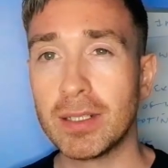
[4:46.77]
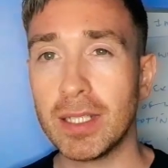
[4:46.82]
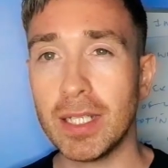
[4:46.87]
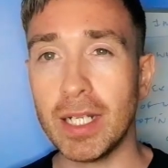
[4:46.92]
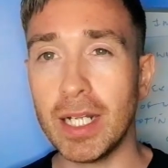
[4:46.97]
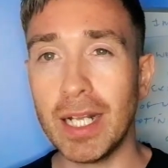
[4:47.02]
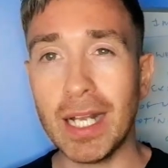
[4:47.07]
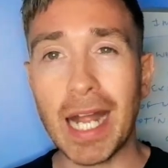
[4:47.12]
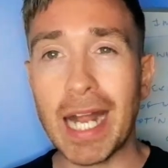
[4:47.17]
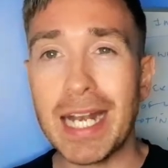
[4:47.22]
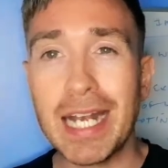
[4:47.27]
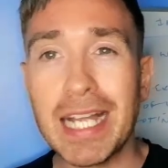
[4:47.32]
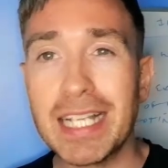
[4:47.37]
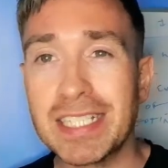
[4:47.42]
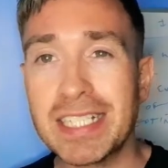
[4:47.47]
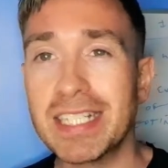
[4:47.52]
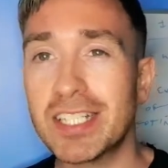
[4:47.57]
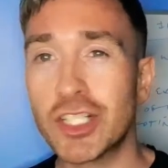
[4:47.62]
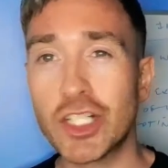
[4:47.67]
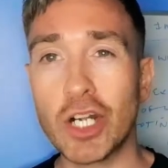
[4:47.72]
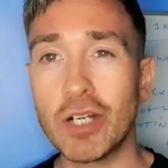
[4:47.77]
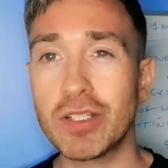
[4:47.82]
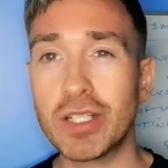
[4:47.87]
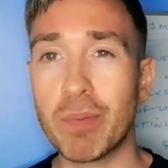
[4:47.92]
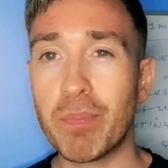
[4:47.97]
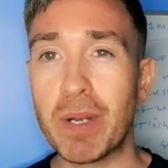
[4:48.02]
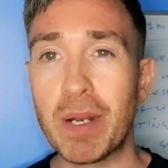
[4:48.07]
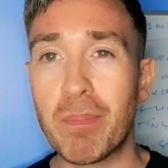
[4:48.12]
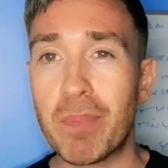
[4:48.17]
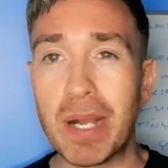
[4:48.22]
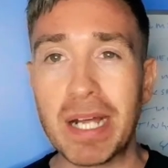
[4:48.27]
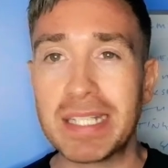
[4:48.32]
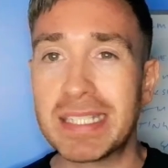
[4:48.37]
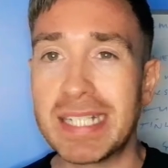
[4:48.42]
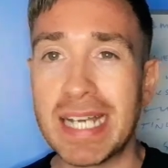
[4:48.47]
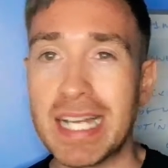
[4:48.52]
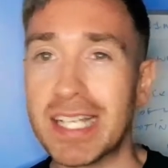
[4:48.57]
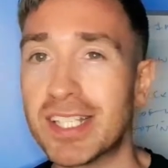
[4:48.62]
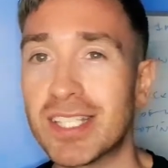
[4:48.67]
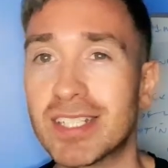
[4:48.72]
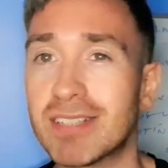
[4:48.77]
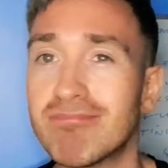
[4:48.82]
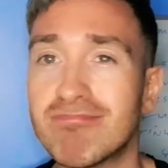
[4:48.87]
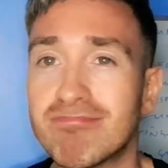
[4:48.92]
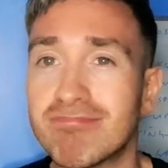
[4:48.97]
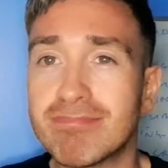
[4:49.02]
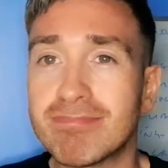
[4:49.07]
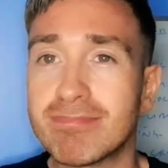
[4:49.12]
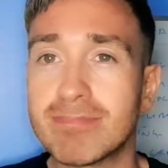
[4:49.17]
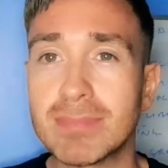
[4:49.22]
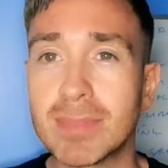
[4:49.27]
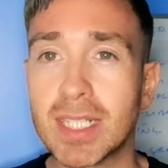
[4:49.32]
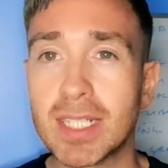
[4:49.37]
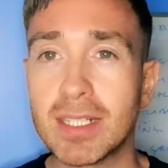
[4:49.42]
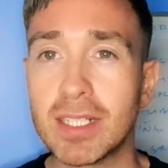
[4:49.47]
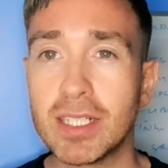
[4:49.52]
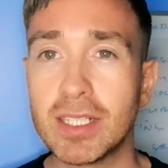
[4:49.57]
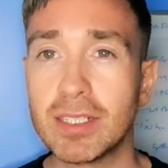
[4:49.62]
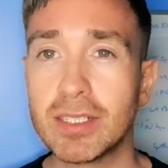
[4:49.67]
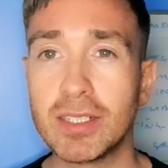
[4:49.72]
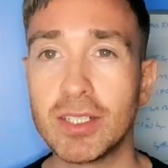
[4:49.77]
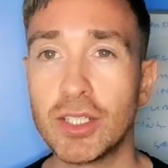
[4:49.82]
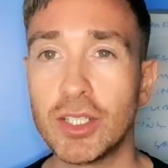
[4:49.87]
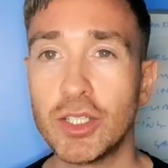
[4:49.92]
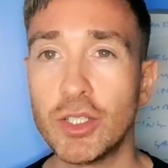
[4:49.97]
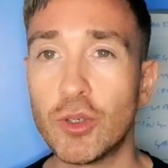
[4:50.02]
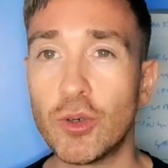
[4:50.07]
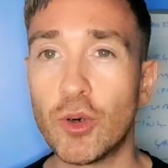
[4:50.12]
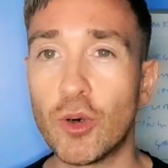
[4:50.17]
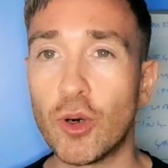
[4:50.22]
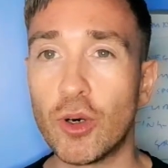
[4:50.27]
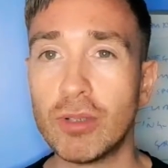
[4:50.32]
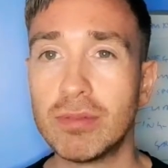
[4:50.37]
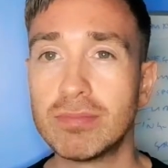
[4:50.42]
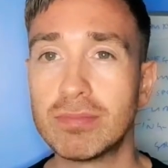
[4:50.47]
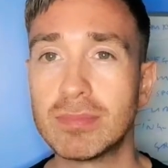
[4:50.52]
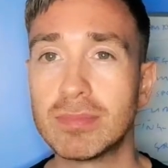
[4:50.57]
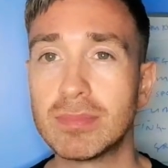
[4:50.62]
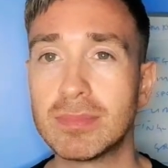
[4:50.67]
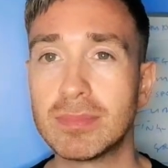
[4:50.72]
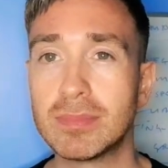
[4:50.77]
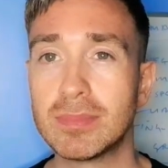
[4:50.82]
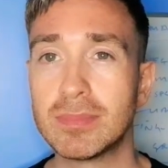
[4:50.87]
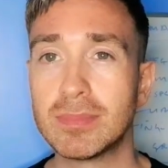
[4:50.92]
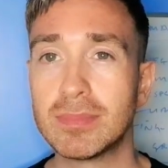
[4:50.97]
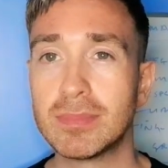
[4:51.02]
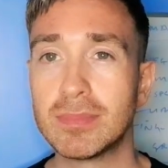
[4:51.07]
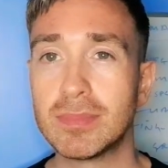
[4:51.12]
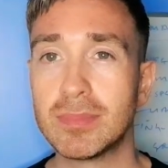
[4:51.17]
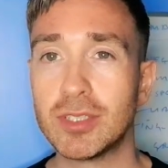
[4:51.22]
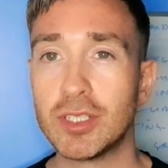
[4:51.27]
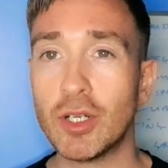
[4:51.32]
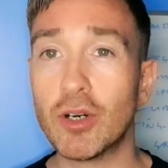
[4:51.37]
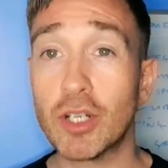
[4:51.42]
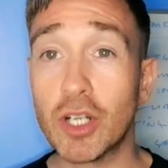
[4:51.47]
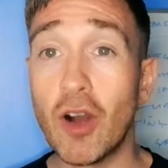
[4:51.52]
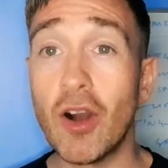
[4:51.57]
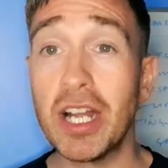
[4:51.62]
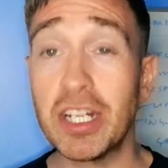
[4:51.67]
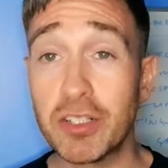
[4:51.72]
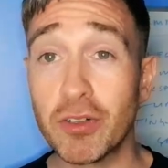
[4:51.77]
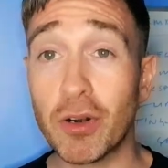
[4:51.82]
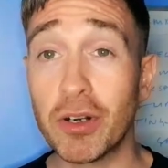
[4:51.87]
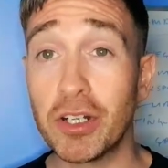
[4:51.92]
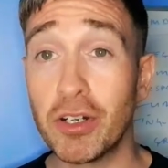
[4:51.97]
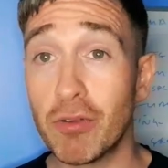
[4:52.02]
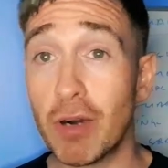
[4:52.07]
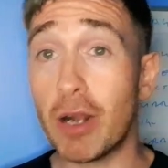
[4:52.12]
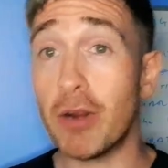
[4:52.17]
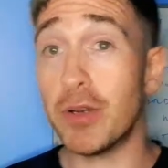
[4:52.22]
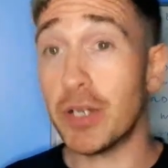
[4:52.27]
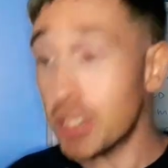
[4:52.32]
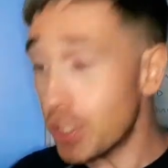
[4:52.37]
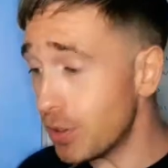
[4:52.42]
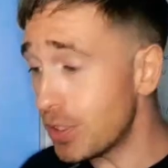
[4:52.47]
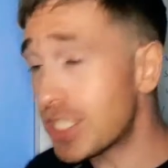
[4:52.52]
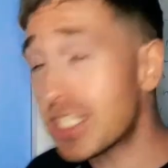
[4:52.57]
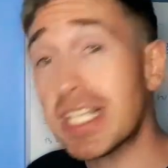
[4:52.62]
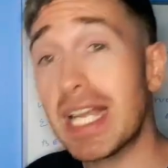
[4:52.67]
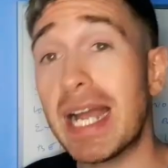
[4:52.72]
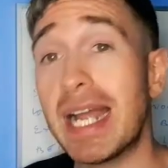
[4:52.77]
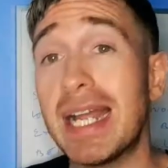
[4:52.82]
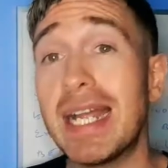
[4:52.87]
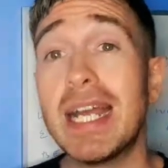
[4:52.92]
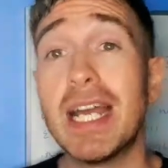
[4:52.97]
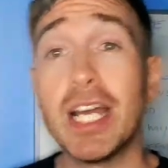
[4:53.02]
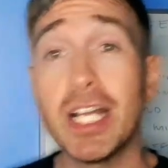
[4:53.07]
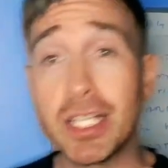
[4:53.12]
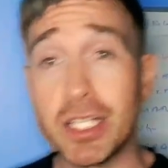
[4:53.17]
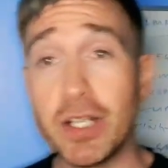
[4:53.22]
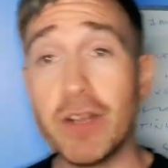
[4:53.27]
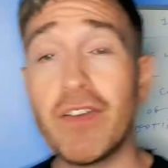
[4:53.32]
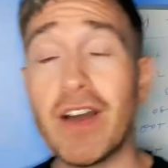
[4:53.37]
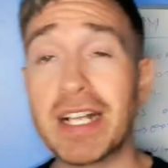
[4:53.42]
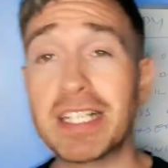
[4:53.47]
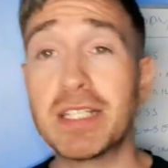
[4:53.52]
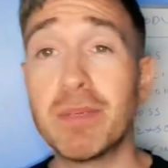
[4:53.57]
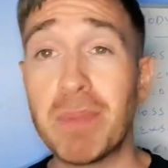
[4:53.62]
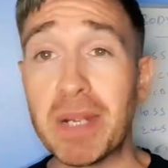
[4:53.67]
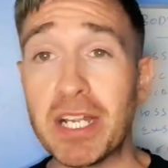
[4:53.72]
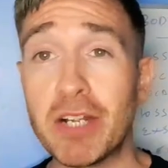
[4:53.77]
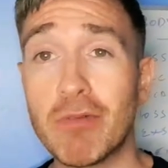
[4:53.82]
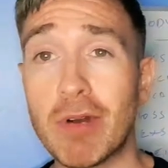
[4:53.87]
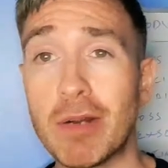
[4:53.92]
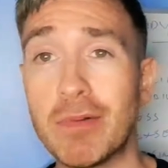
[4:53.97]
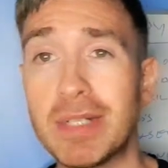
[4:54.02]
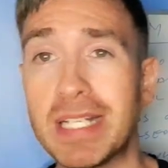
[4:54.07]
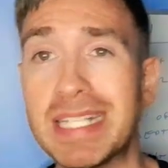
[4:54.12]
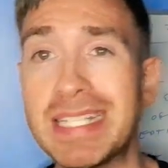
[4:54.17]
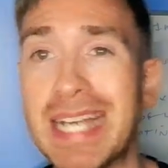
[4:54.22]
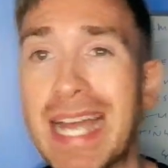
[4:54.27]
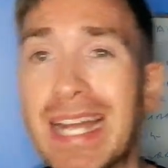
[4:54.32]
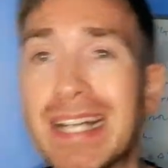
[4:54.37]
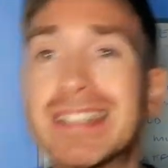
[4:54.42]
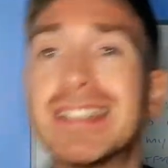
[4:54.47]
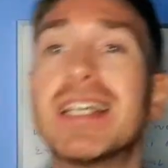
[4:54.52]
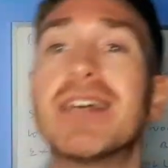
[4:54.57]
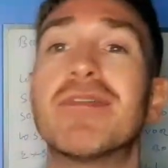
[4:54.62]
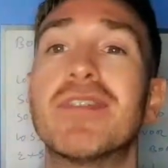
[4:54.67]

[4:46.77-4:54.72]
Unless it shows up in a blood test, you're kind of on your own. You say you've had to be your own detective.